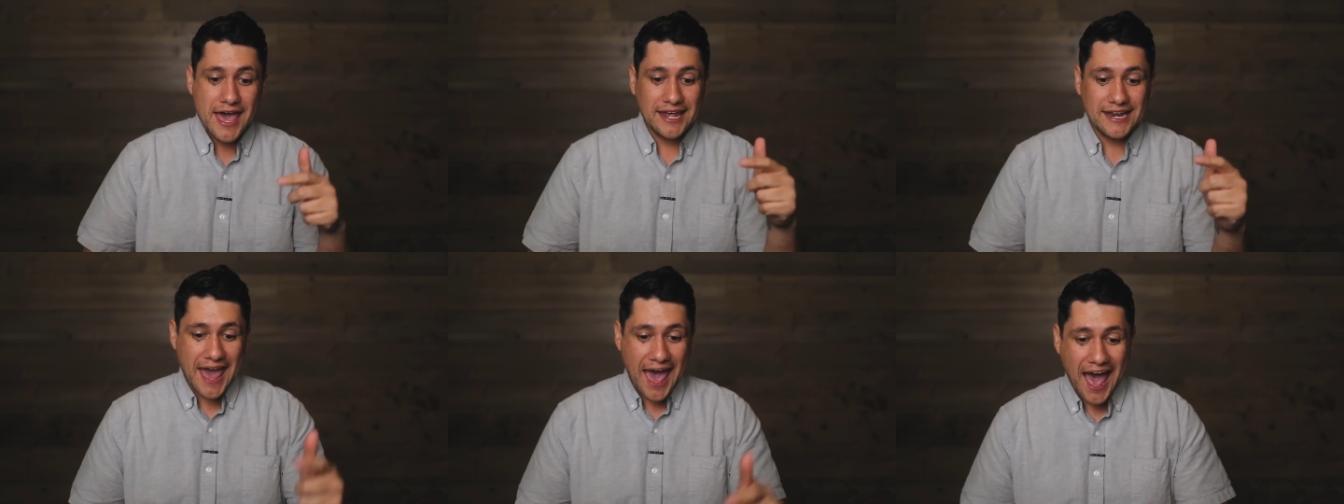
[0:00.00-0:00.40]

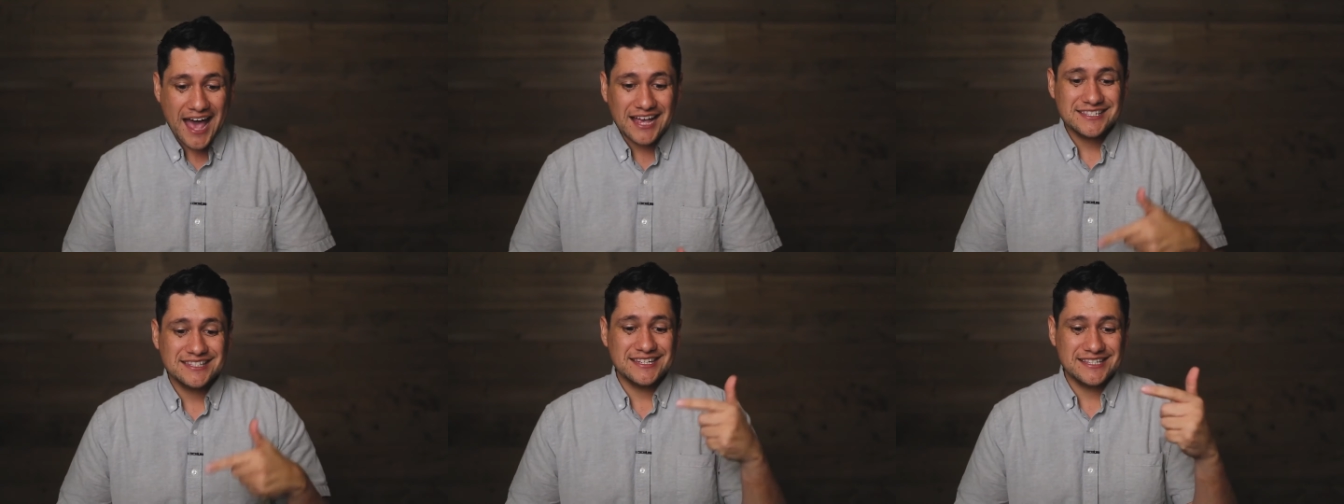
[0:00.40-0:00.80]
And
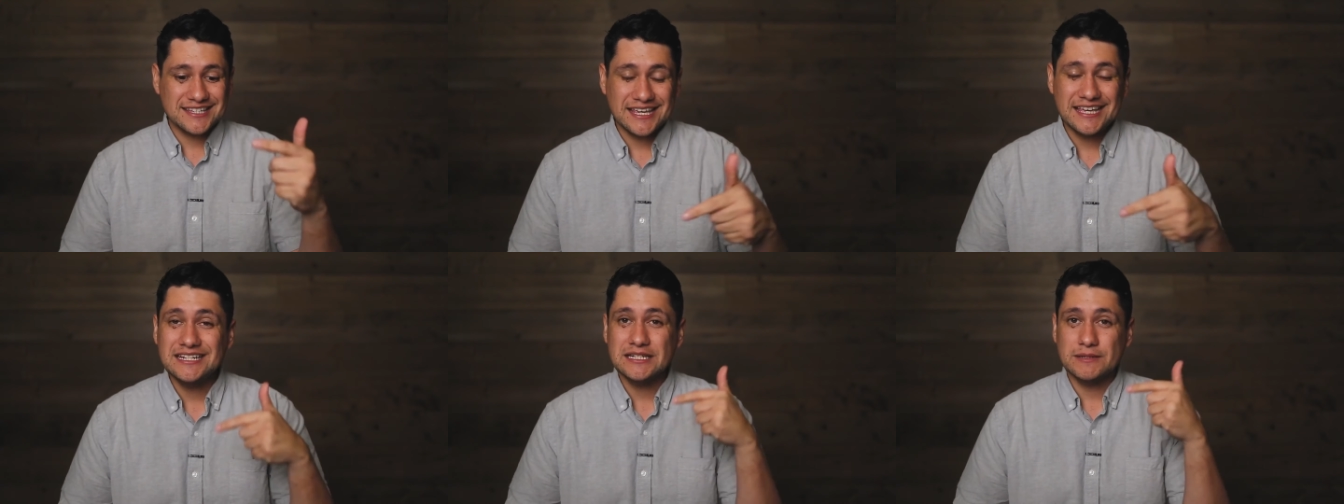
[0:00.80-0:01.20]
as this
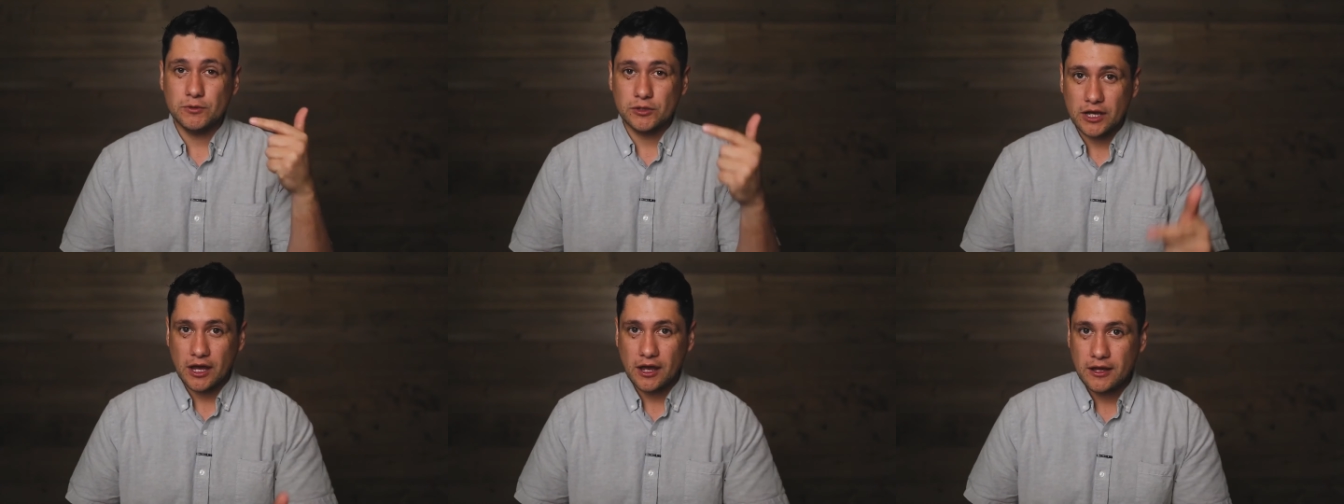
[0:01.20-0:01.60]
kingdom
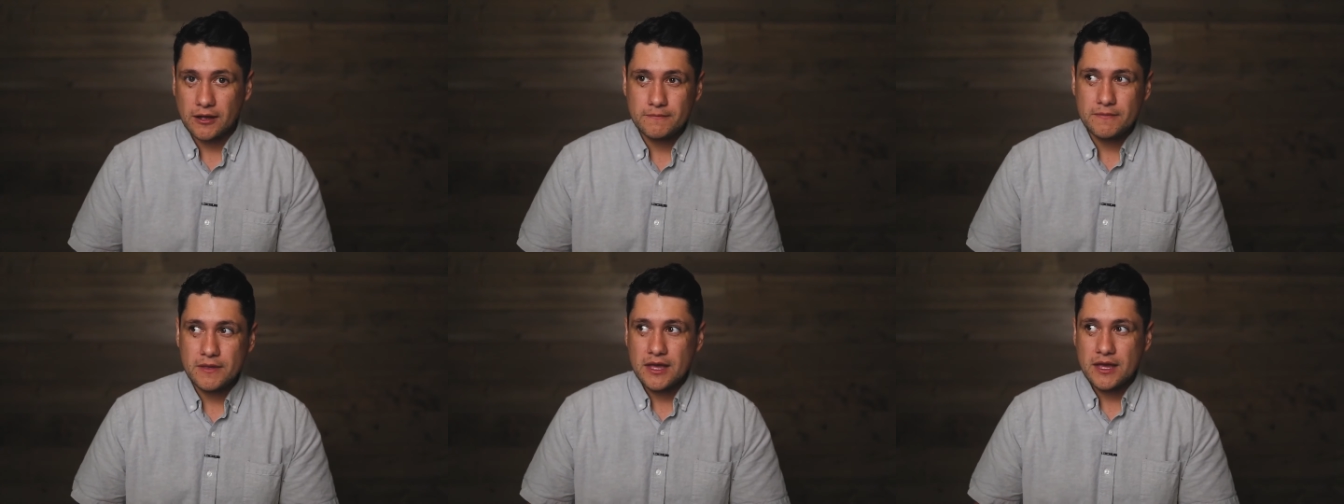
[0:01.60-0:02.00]
would
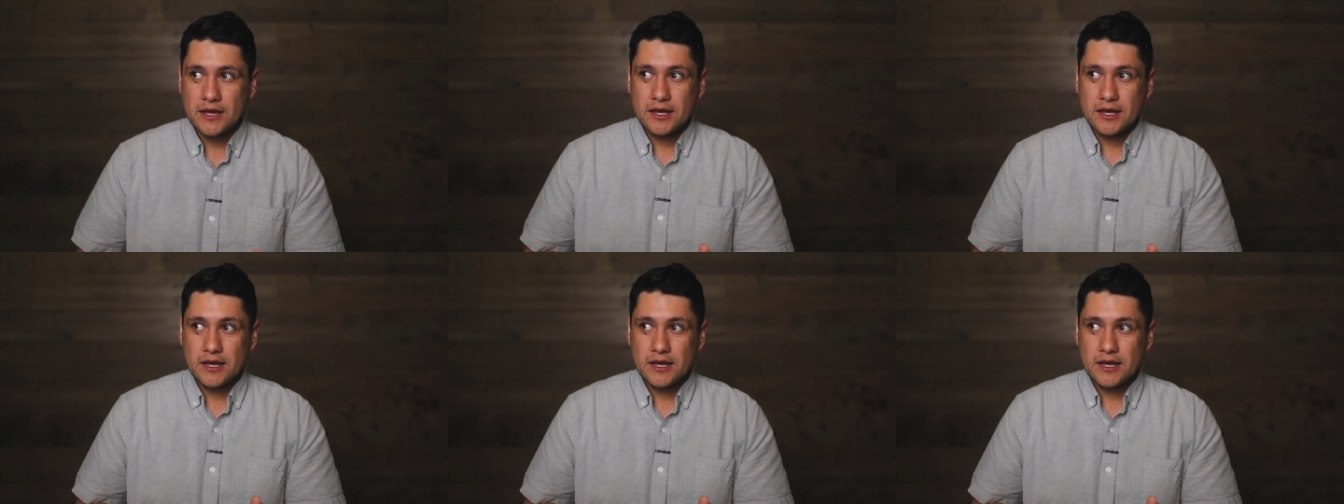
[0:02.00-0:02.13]
come,